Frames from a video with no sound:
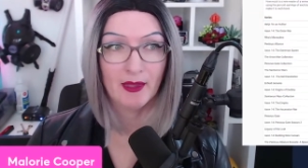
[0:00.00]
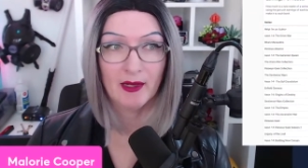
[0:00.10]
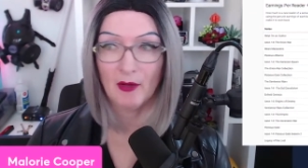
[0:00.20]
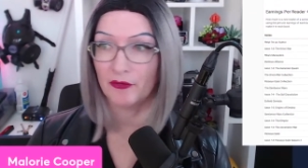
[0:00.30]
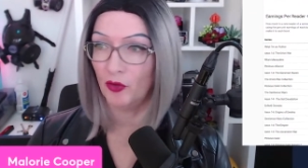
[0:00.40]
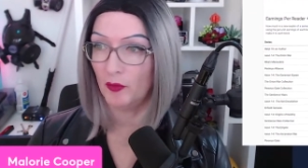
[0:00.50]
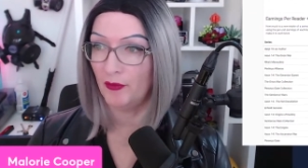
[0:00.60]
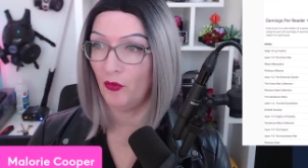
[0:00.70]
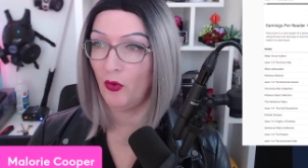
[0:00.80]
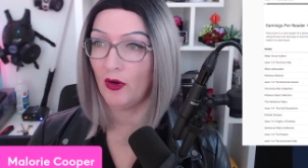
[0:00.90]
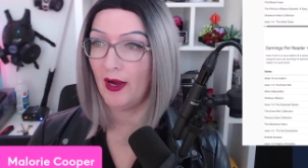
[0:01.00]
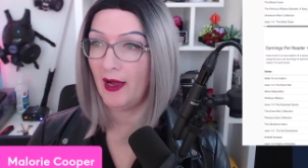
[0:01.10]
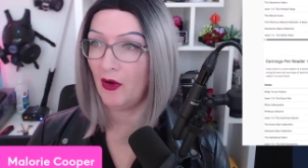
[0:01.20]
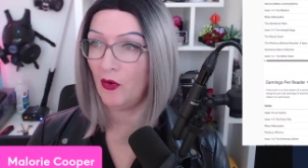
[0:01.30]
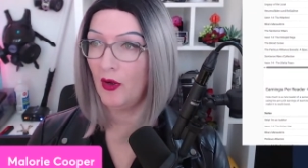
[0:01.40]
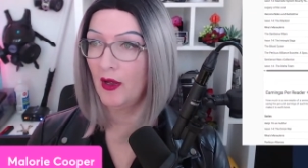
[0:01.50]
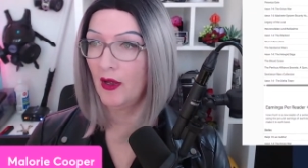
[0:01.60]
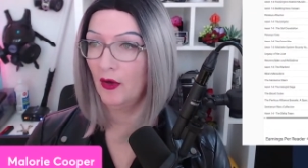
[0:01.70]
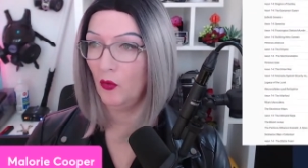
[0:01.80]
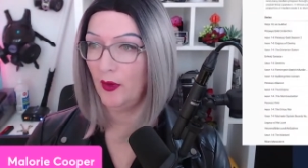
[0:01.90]
was showing before, how
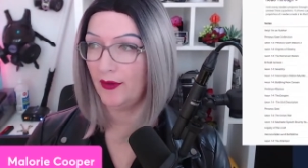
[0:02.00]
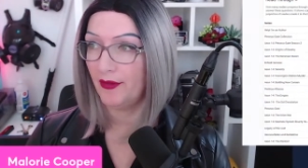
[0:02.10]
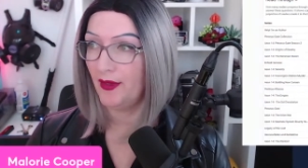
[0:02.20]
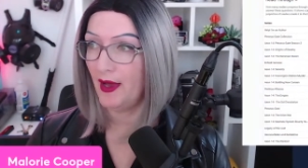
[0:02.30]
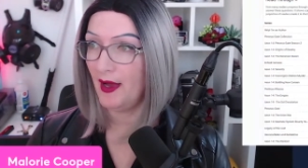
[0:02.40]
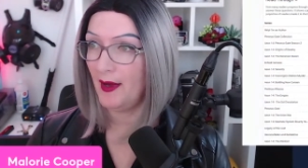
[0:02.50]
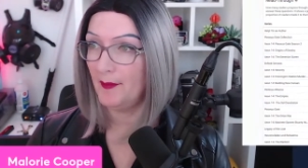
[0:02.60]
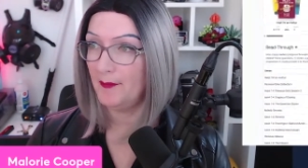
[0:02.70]
with let